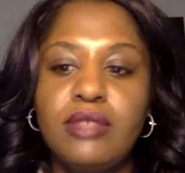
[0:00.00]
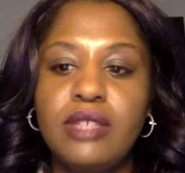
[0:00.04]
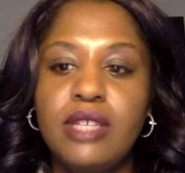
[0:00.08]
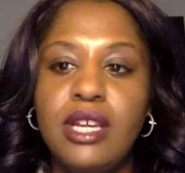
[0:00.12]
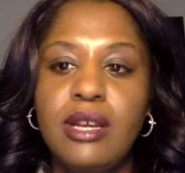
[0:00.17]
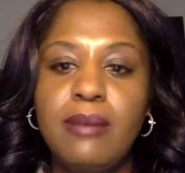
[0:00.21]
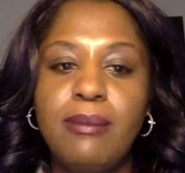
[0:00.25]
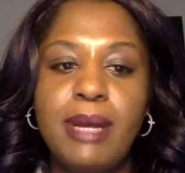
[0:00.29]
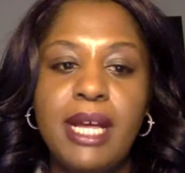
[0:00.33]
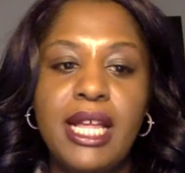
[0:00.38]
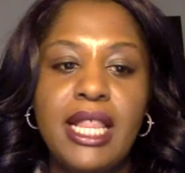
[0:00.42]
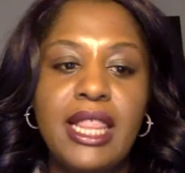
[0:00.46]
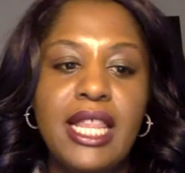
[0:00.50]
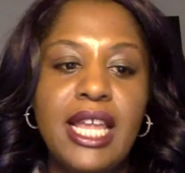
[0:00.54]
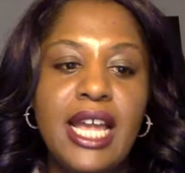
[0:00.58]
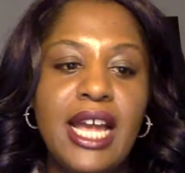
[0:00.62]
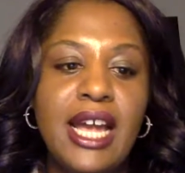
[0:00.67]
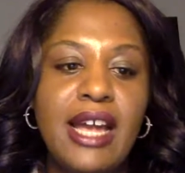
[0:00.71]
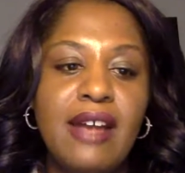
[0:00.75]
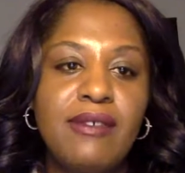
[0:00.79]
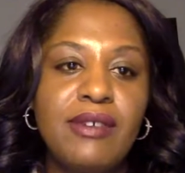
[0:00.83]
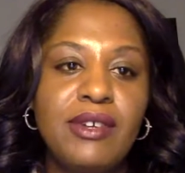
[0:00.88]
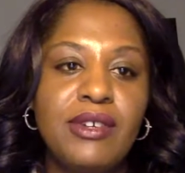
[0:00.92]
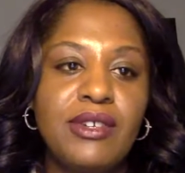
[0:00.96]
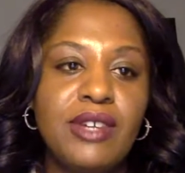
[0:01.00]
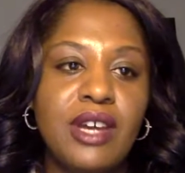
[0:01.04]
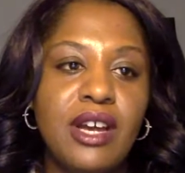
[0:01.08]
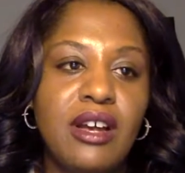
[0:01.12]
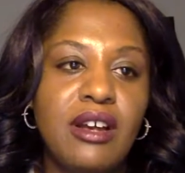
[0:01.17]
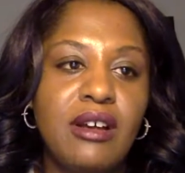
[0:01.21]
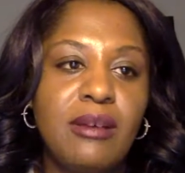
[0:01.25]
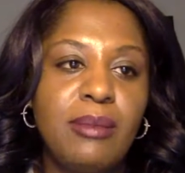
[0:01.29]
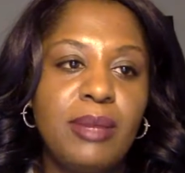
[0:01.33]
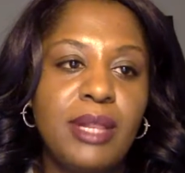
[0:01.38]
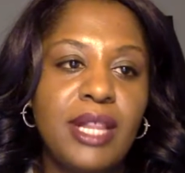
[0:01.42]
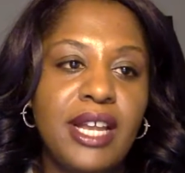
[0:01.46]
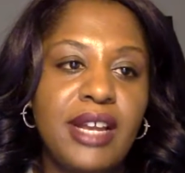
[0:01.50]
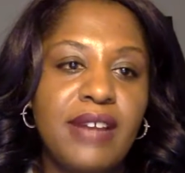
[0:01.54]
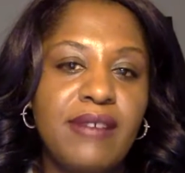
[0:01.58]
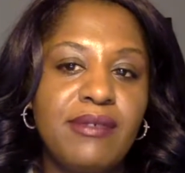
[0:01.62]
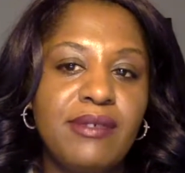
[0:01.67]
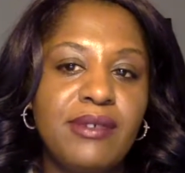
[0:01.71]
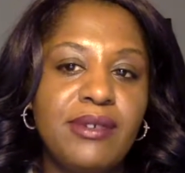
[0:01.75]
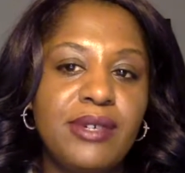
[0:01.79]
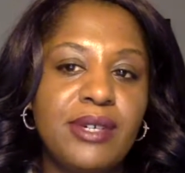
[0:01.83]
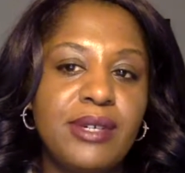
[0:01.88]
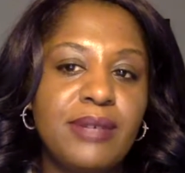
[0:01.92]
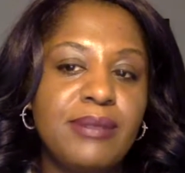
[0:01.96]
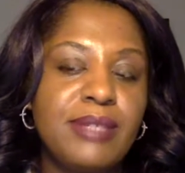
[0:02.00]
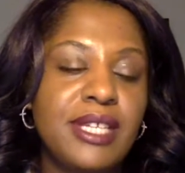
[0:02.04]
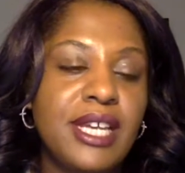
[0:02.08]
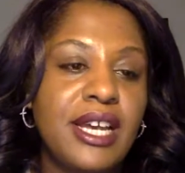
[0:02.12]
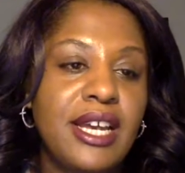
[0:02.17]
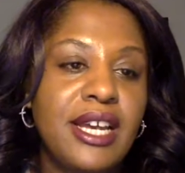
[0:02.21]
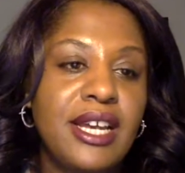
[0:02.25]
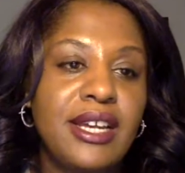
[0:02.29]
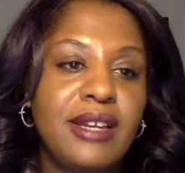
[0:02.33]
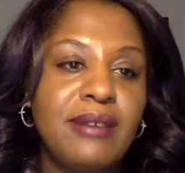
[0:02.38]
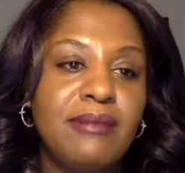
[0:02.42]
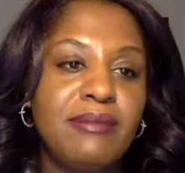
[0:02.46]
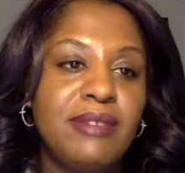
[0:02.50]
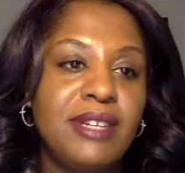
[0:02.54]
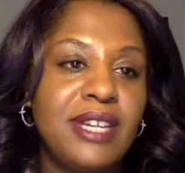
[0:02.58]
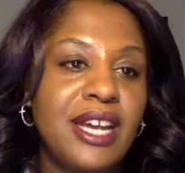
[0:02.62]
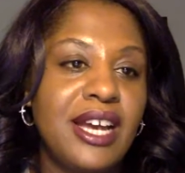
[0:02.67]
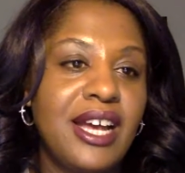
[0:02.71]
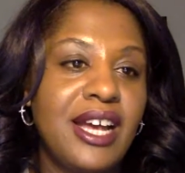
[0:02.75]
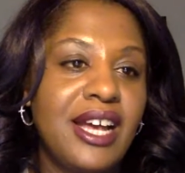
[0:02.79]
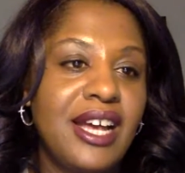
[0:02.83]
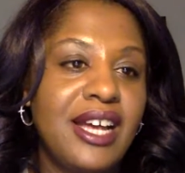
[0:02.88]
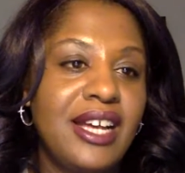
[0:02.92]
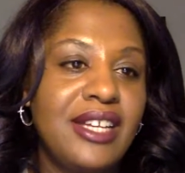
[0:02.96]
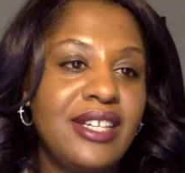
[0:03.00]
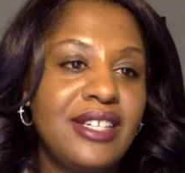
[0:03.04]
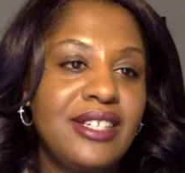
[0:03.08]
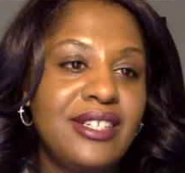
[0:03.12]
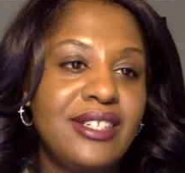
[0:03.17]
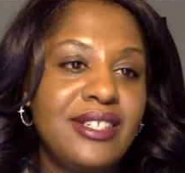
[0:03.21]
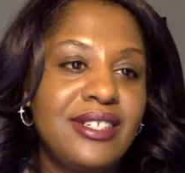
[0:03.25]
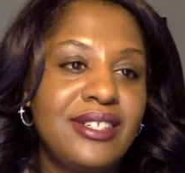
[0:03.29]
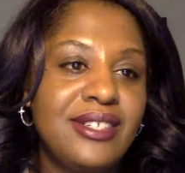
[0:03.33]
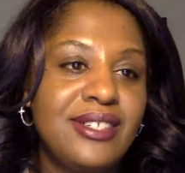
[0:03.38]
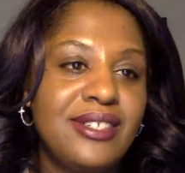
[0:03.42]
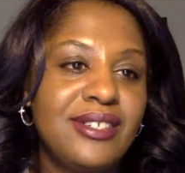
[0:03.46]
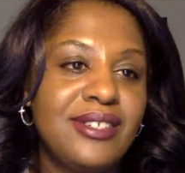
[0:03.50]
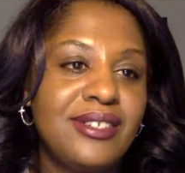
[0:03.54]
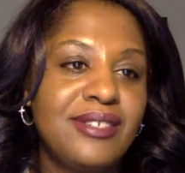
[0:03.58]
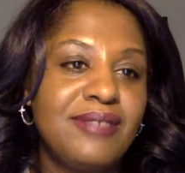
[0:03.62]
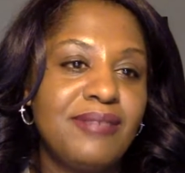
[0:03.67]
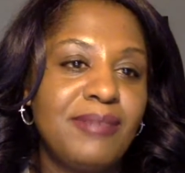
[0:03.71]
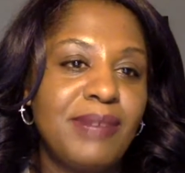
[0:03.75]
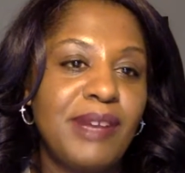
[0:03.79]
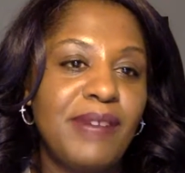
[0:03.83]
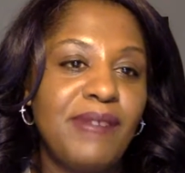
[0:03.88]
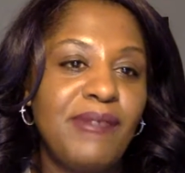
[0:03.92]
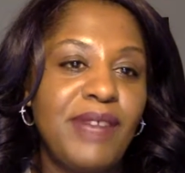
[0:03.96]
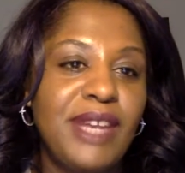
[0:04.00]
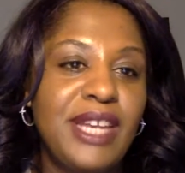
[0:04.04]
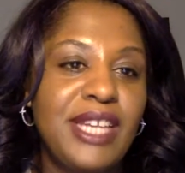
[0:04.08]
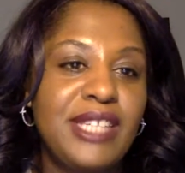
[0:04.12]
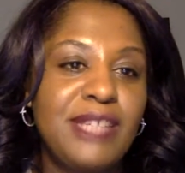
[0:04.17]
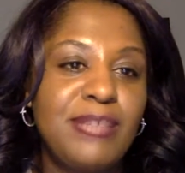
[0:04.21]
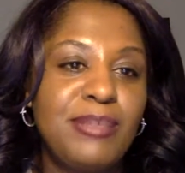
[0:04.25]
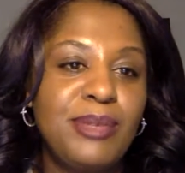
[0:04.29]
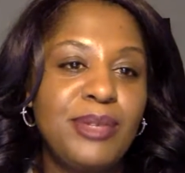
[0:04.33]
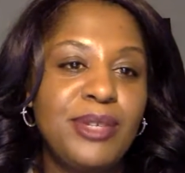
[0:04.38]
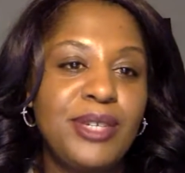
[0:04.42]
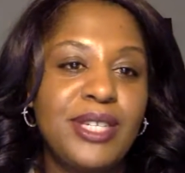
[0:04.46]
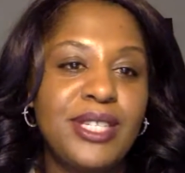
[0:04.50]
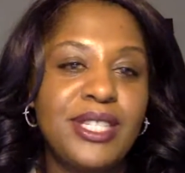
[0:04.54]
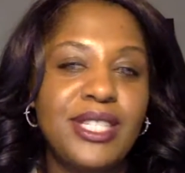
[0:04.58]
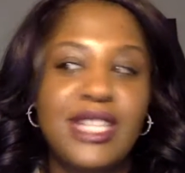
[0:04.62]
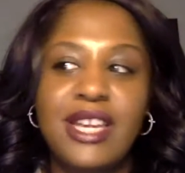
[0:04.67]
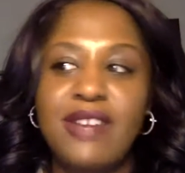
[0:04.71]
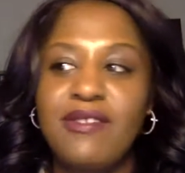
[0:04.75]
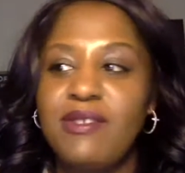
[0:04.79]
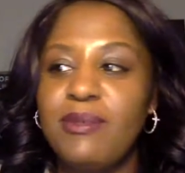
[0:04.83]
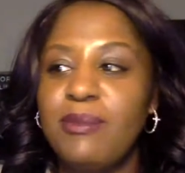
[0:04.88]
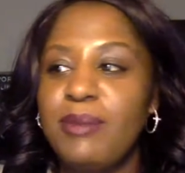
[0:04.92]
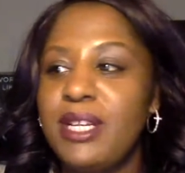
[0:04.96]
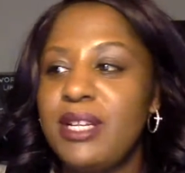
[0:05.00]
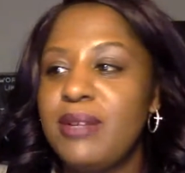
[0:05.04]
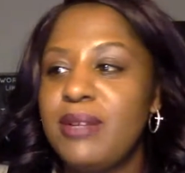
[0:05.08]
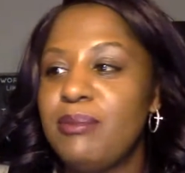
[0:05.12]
Am I live on all platforms? I am not. My Facebook is giving me the